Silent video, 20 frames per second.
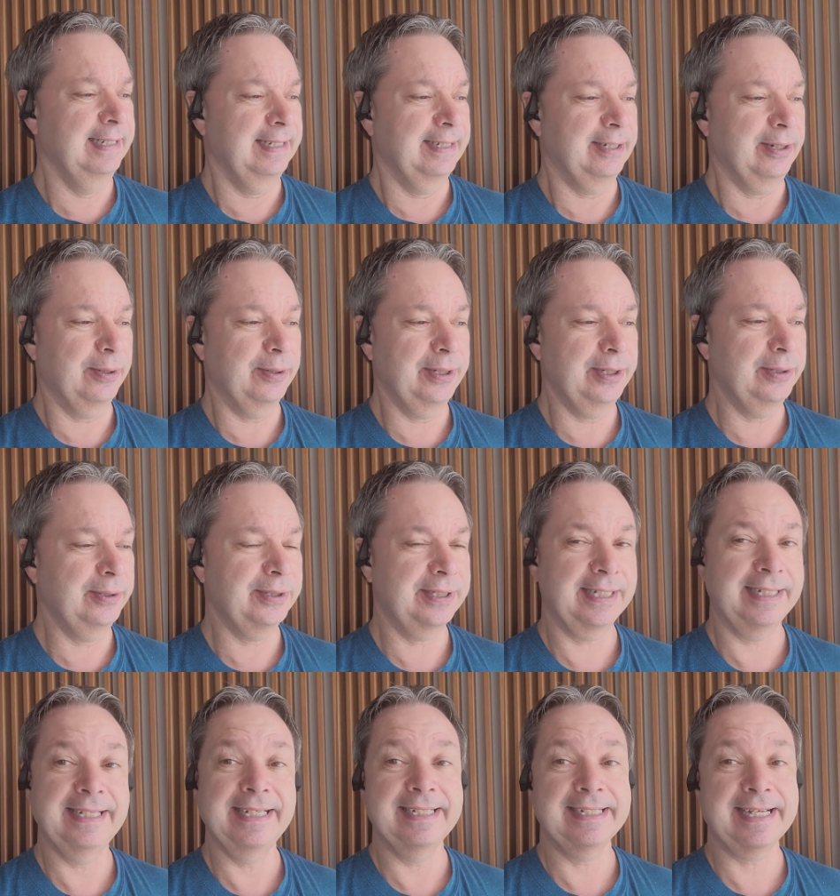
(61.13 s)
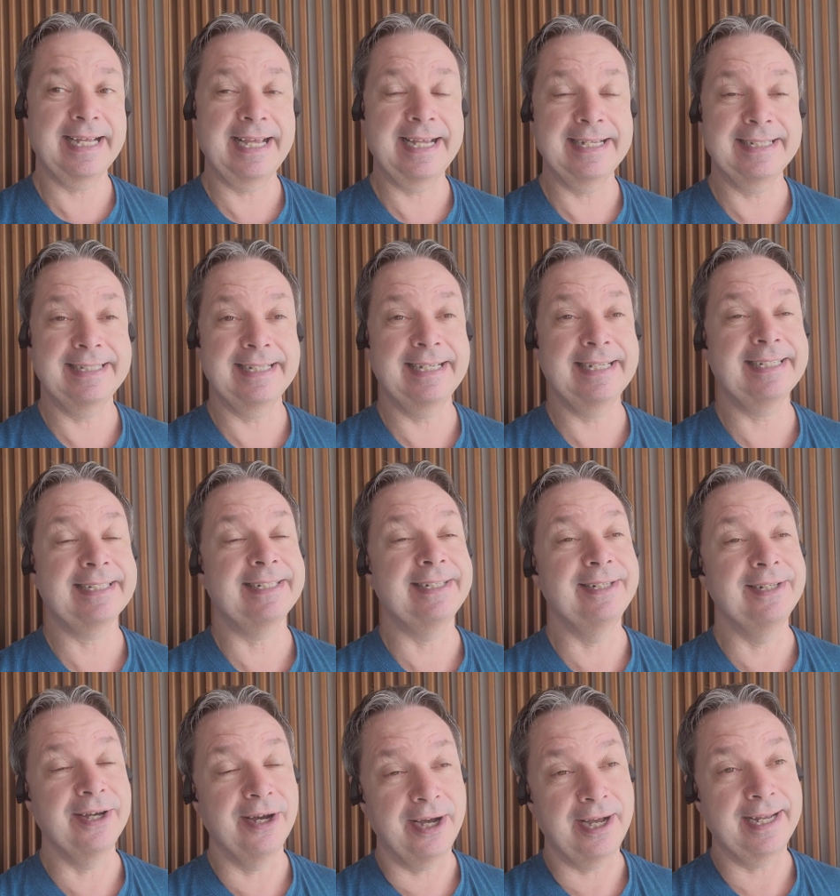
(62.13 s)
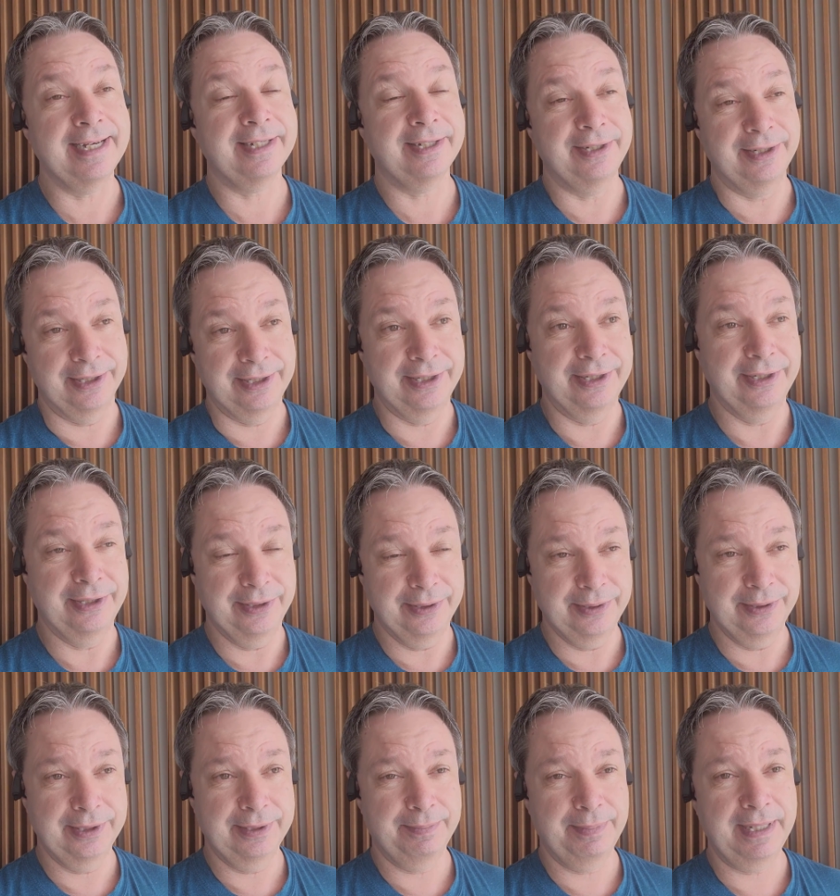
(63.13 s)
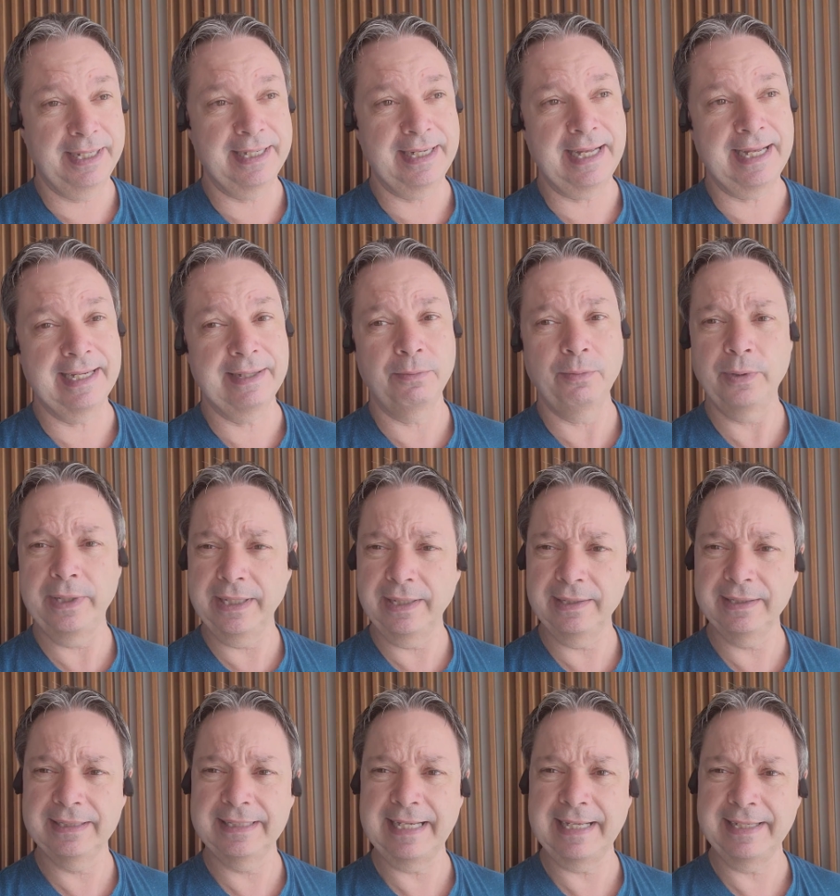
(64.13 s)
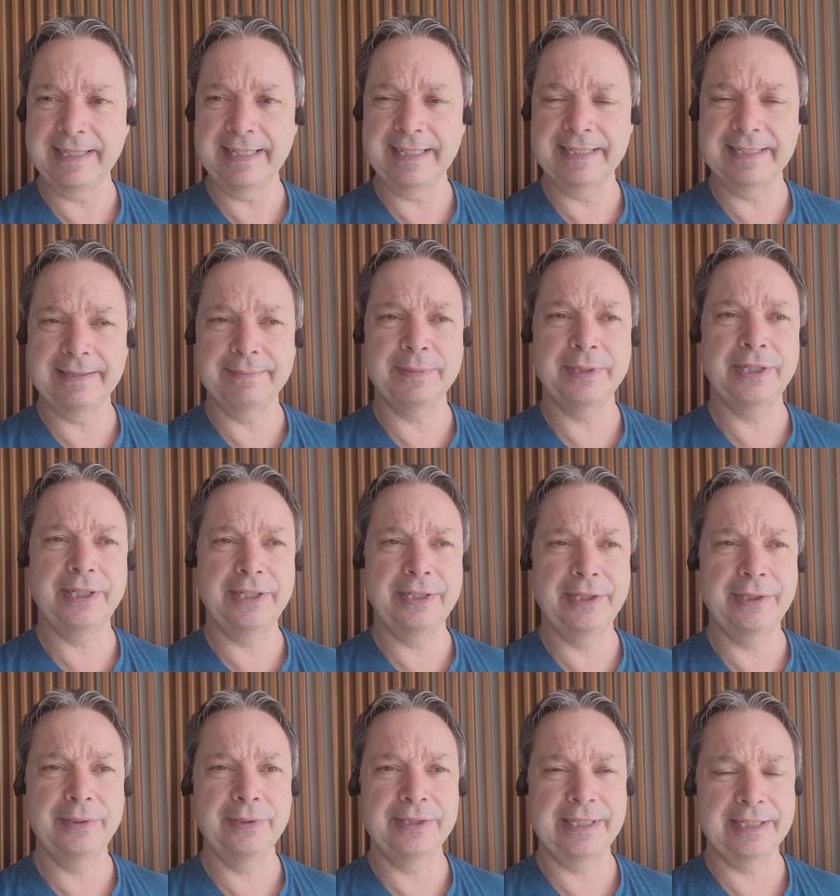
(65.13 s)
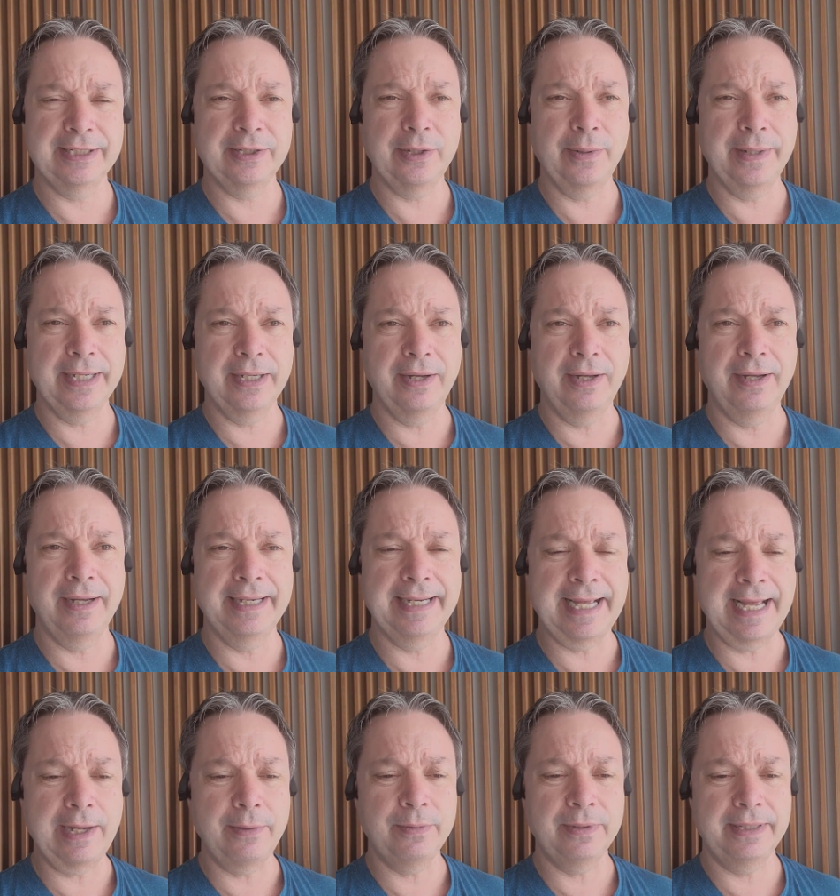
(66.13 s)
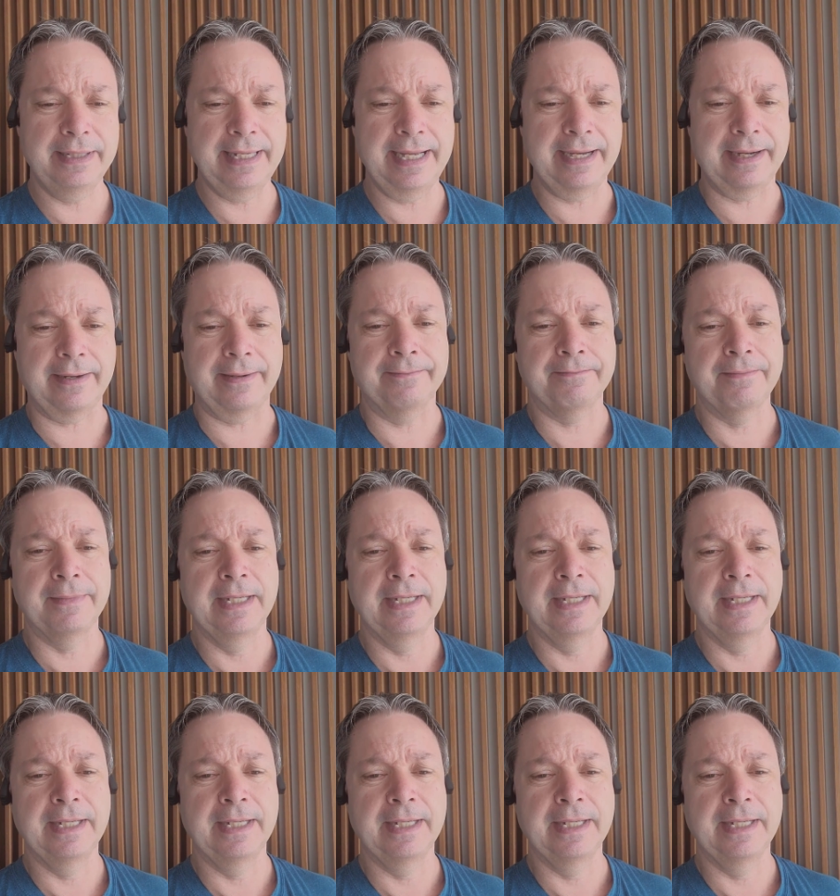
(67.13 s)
No news in this case is not good news, but I will tell you some good news that's going on out there.